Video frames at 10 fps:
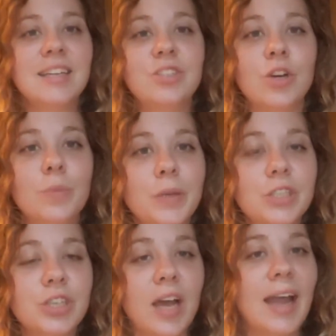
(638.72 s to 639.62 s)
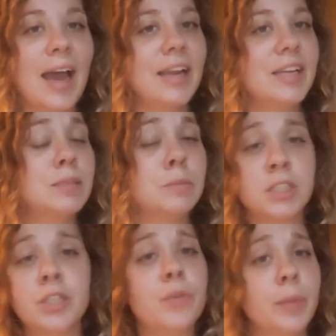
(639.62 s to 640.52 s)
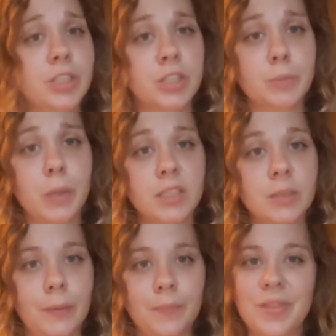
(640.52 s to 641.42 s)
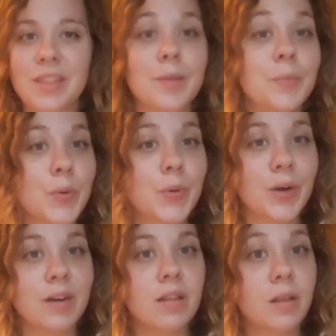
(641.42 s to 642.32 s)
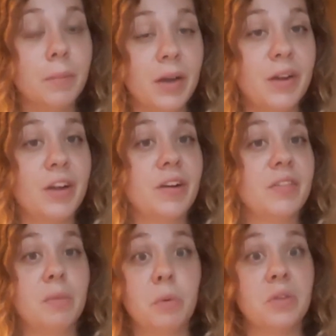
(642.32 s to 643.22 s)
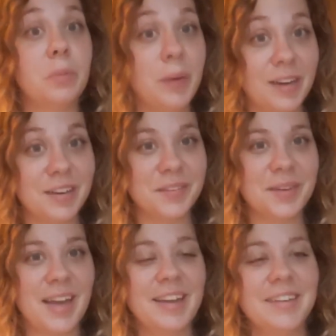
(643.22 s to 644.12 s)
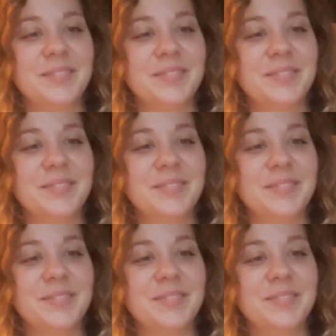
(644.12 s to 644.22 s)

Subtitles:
don't be shy adding as much information as possible. The more, the merrier, the more, the better, okay?